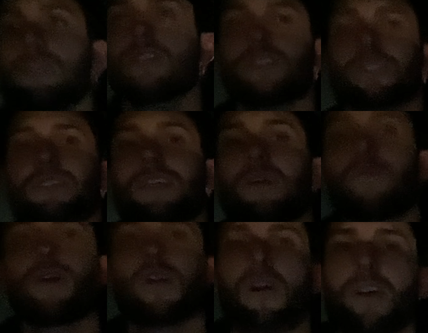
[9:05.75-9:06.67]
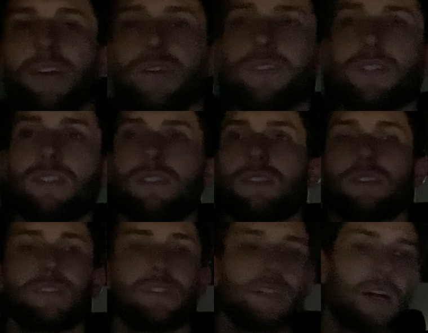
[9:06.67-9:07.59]
She said, where are you?
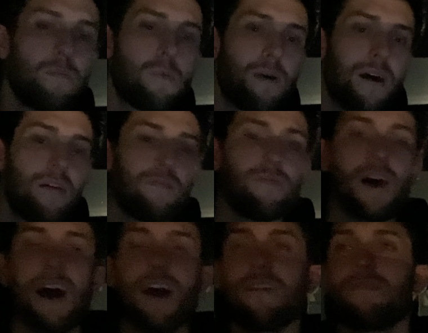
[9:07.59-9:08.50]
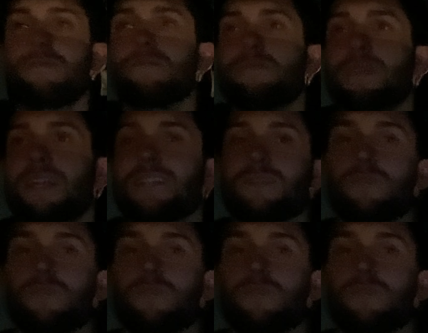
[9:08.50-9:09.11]
I'm about 5 minutes